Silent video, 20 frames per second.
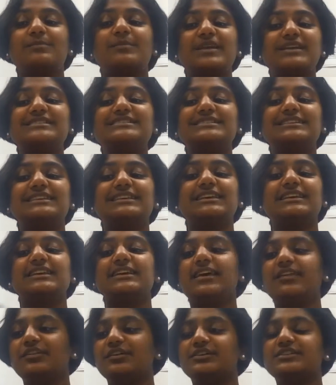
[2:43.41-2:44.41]

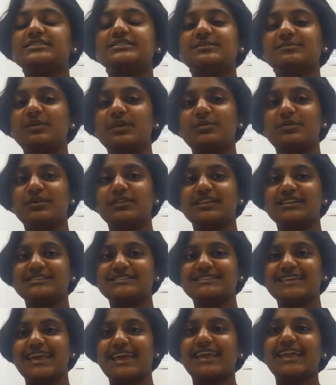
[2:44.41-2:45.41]
Basically, there are some people
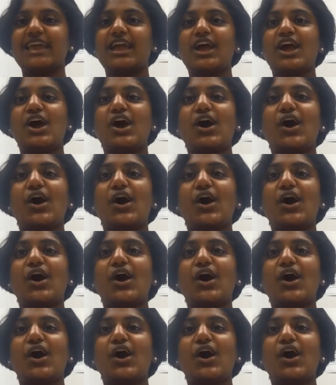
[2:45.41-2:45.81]
that say,